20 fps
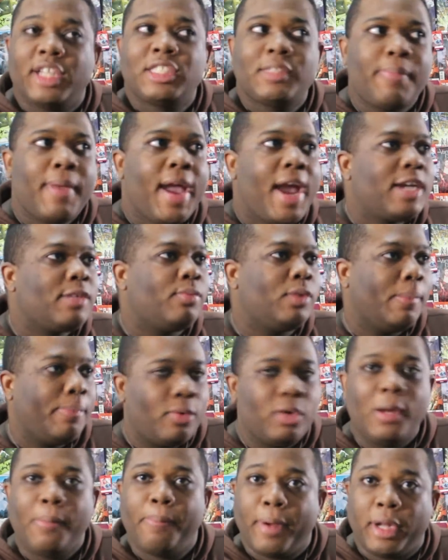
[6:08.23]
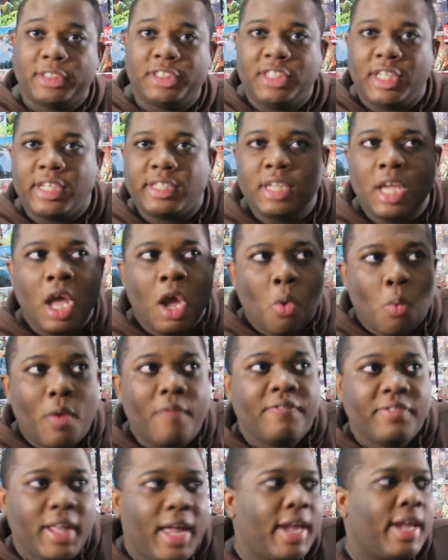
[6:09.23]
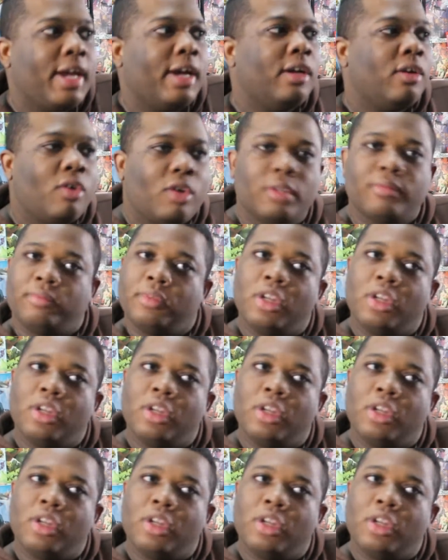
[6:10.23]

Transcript: to smash with the booty butt cheeks with Leia, or,